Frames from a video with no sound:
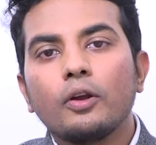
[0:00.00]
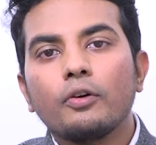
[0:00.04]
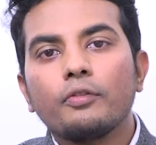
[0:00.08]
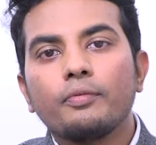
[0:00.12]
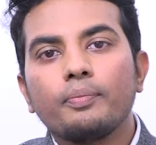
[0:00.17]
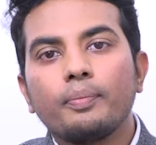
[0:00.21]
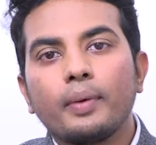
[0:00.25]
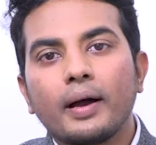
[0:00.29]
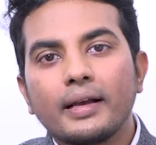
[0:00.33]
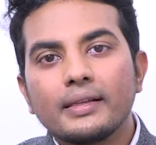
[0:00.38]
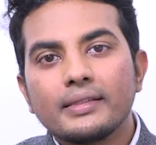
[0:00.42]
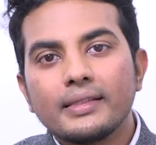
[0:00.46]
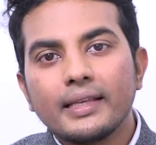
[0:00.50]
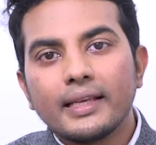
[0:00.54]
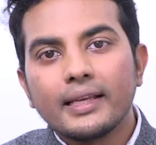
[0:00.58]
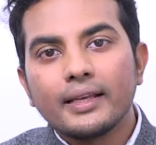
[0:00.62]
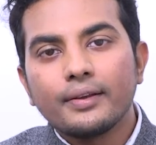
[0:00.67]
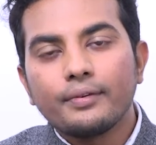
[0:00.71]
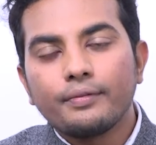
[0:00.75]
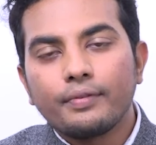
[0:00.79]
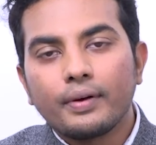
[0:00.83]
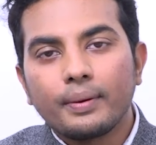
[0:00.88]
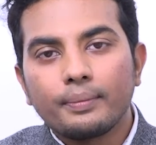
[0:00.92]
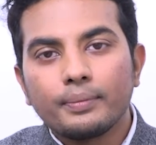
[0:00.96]
of
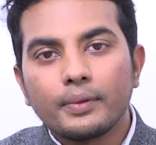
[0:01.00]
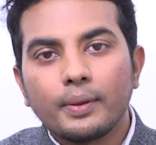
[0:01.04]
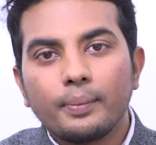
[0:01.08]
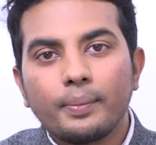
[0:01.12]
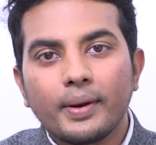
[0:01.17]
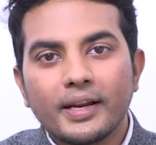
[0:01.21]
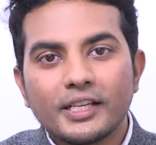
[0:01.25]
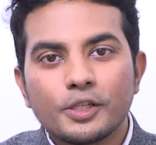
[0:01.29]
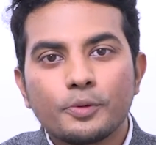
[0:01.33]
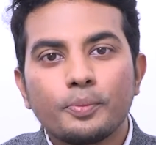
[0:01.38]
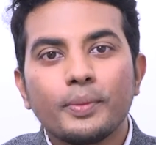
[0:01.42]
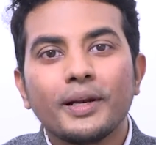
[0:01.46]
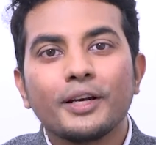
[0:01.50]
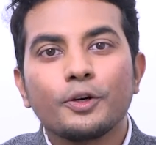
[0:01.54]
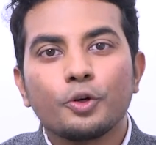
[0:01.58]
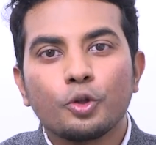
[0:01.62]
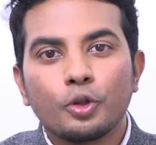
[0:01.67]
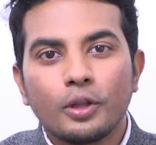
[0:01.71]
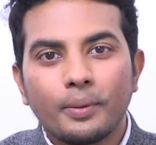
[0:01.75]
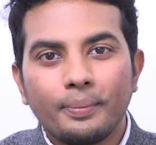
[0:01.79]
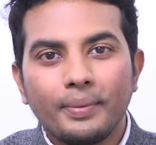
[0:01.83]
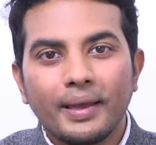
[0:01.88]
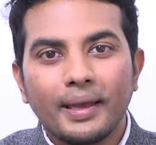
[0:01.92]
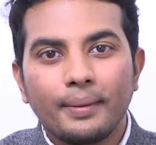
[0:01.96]
passing from the breast milk to
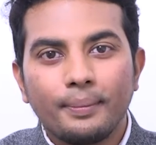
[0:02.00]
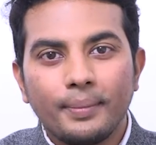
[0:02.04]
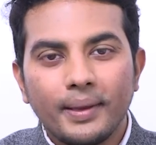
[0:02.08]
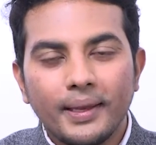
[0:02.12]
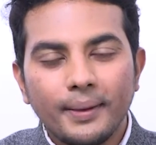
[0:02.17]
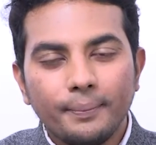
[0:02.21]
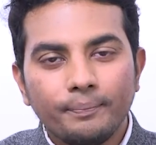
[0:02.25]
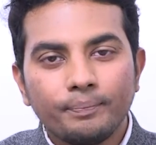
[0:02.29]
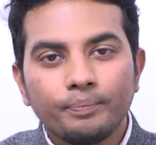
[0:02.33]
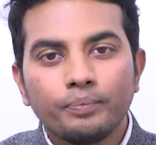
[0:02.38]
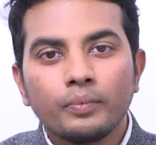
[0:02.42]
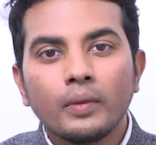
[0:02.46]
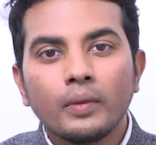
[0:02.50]
the baby,